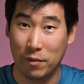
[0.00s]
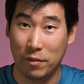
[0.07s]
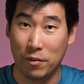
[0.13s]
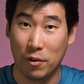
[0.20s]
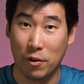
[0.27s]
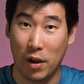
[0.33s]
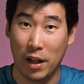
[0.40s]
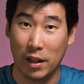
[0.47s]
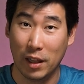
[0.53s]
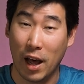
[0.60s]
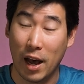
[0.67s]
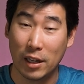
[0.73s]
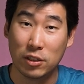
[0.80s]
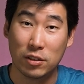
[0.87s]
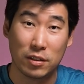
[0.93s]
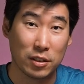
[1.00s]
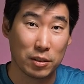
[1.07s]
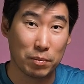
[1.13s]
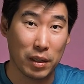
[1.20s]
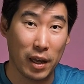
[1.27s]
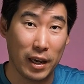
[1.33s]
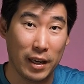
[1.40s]
for a large
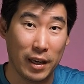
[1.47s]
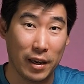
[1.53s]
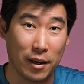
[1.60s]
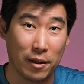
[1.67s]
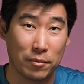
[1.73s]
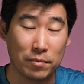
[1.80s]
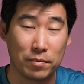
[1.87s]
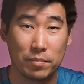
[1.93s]
display here.